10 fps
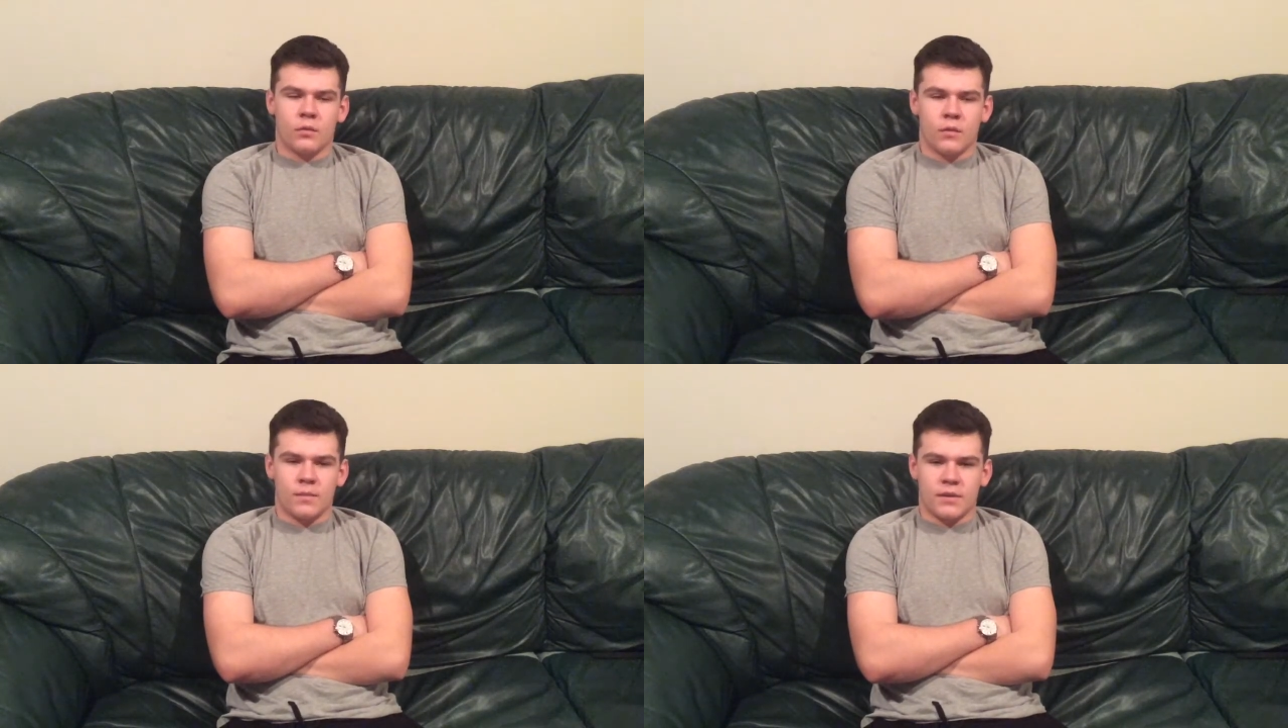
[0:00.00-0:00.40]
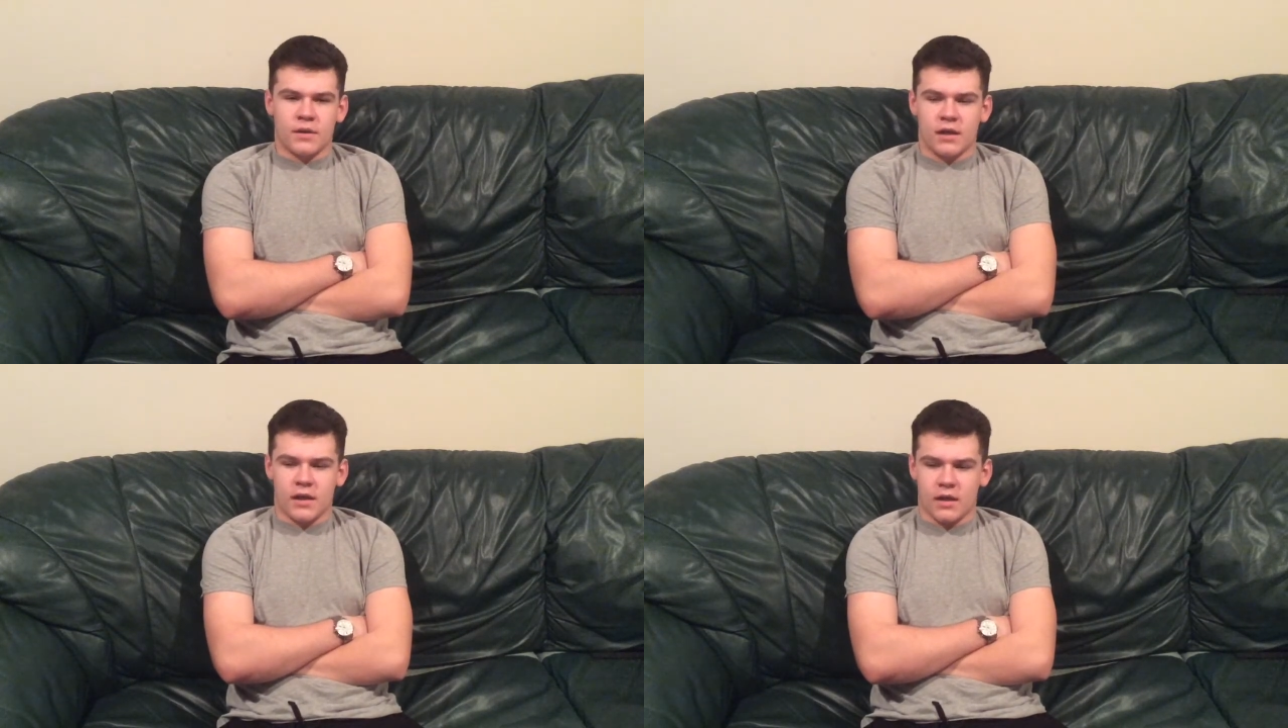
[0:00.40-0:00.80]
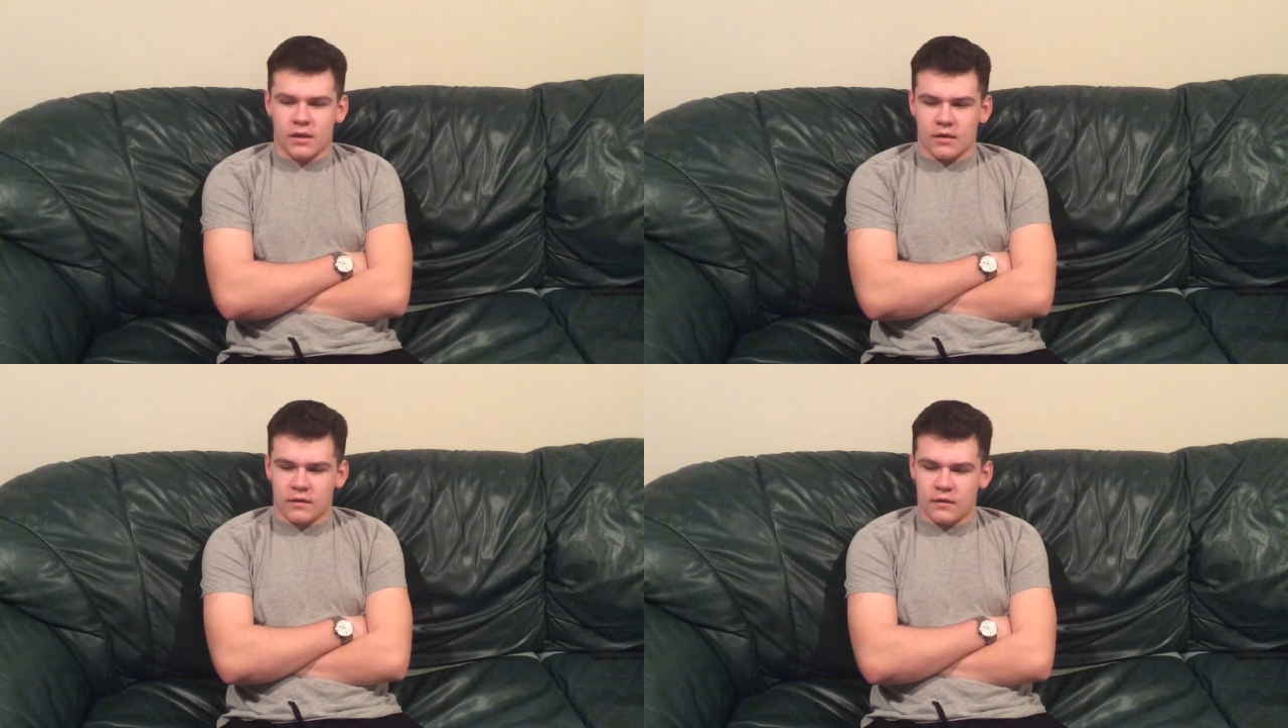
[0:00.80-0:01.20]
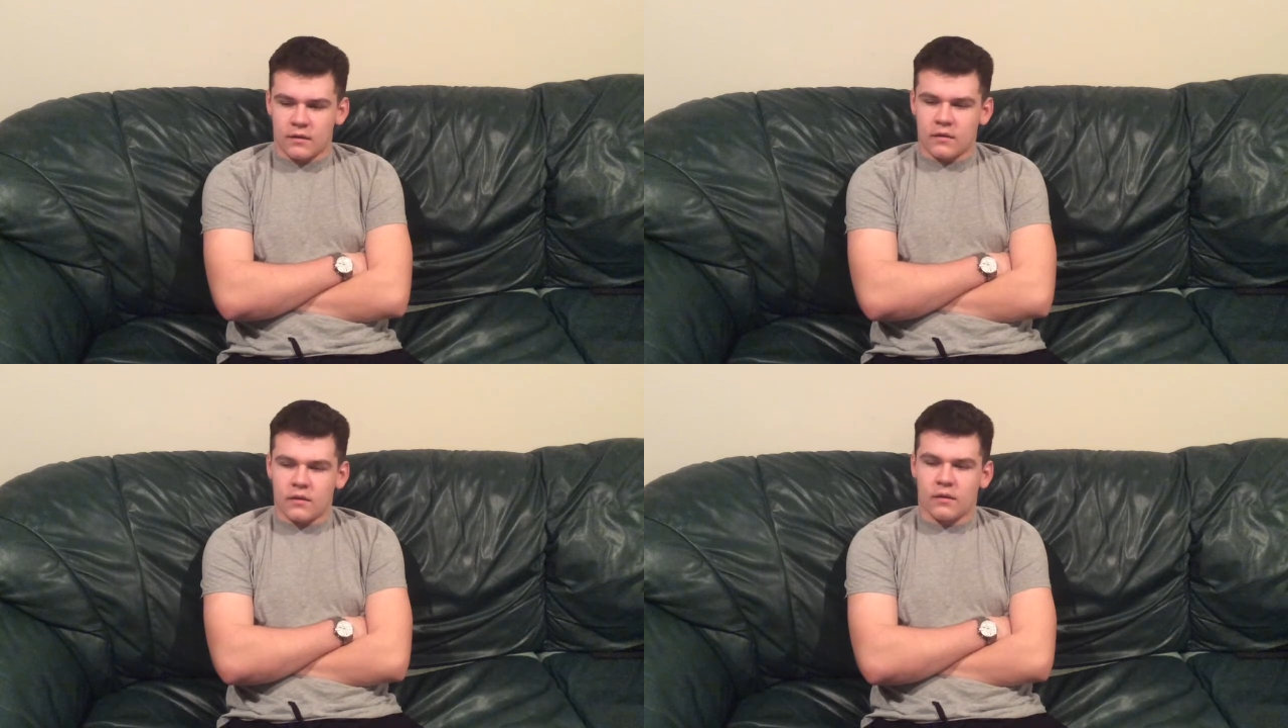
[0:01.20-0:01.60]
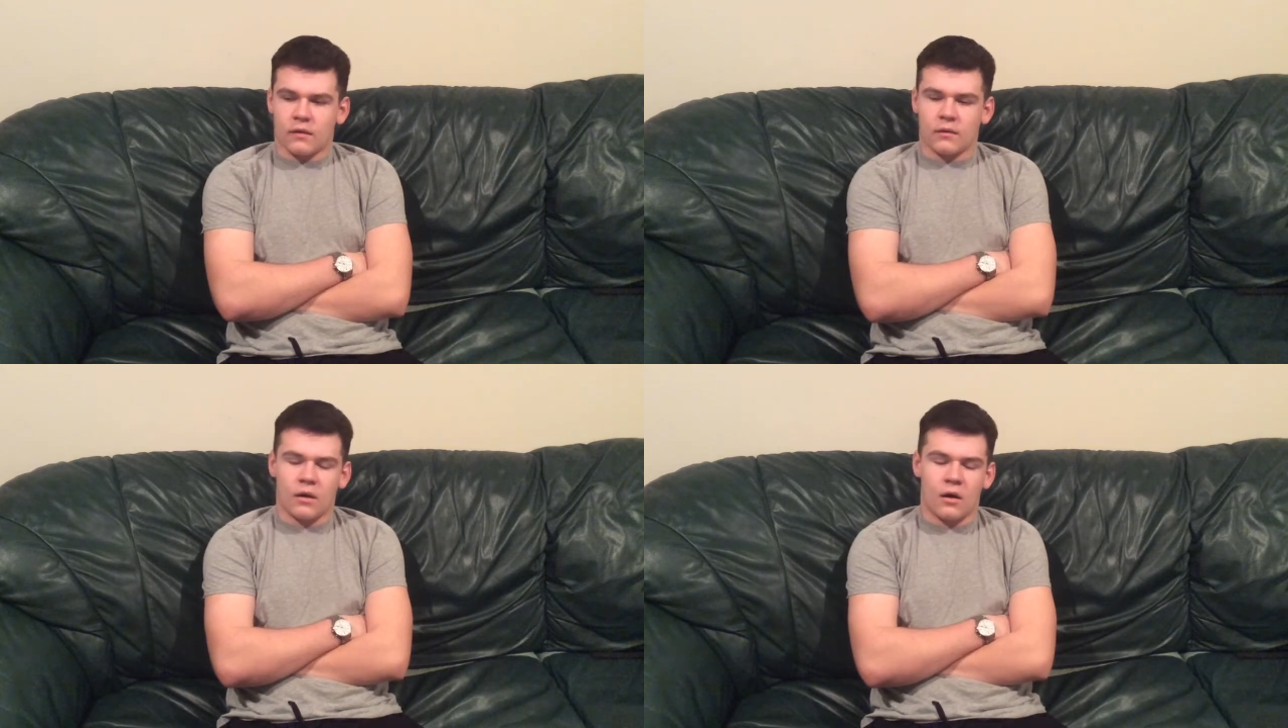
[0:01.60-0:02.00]
a Wimpy Kid,
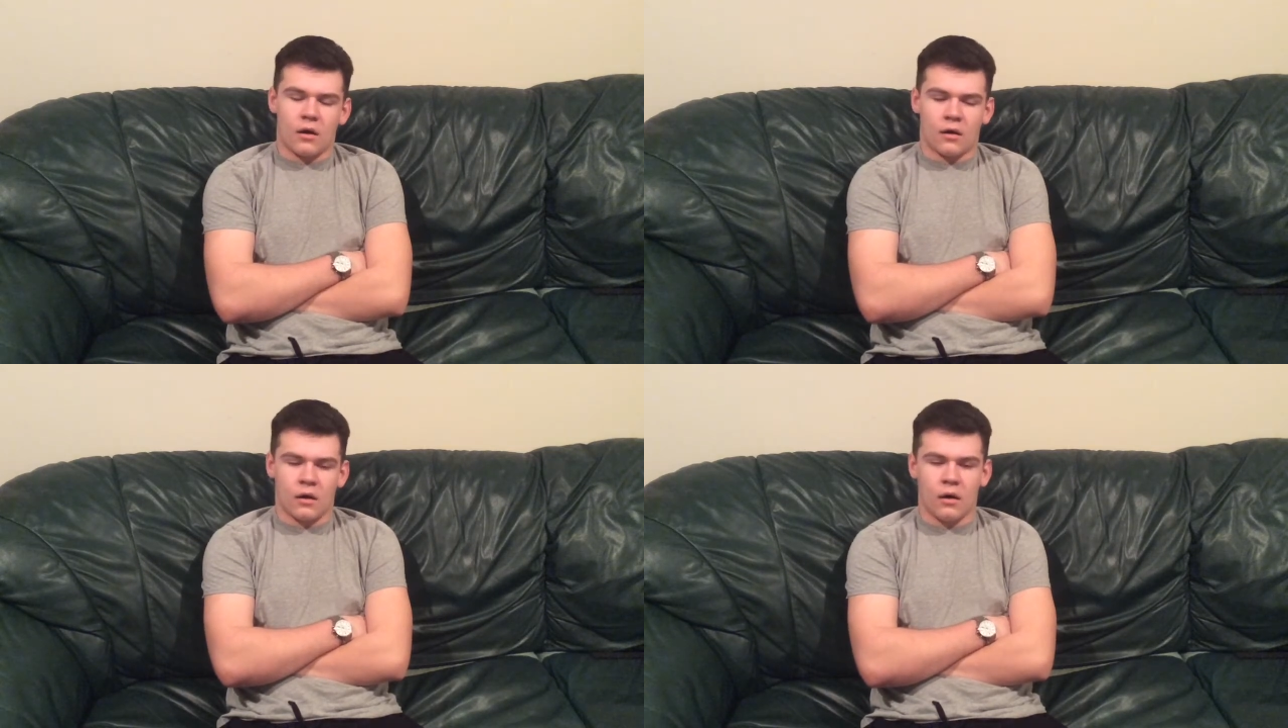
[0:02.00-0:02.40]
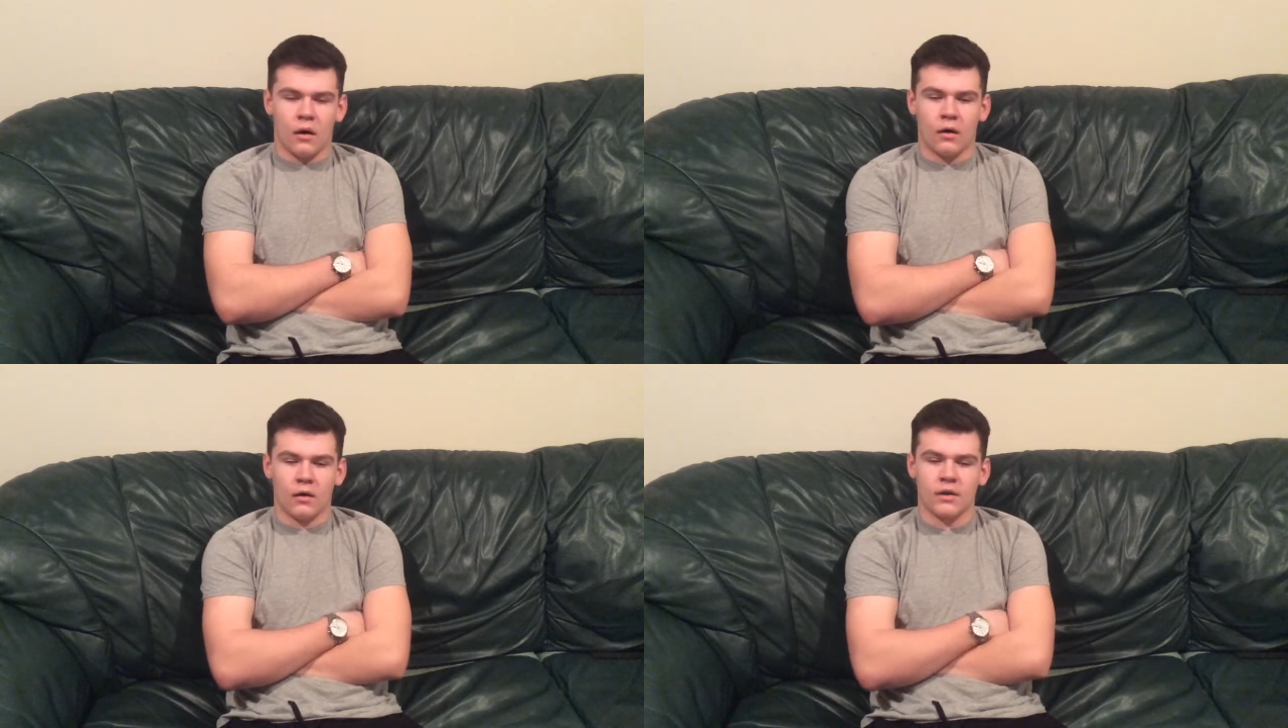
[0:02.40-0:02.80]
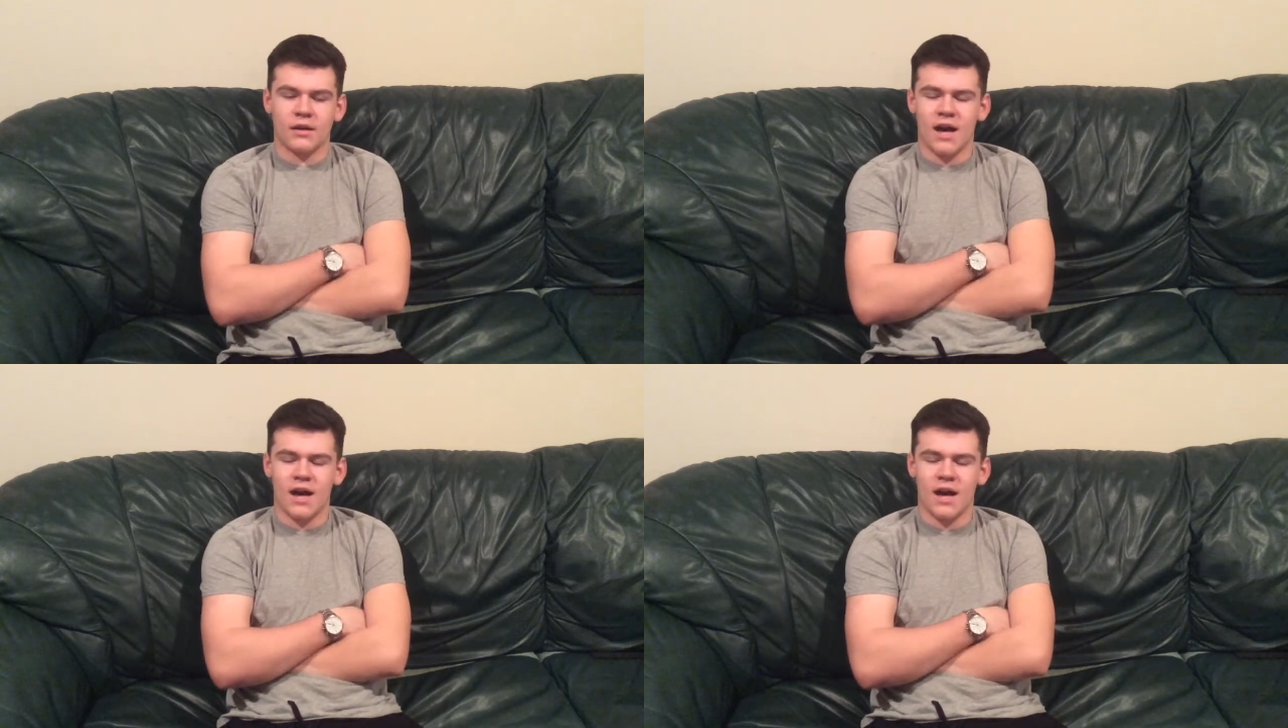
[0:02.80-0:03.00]
The Long Haul.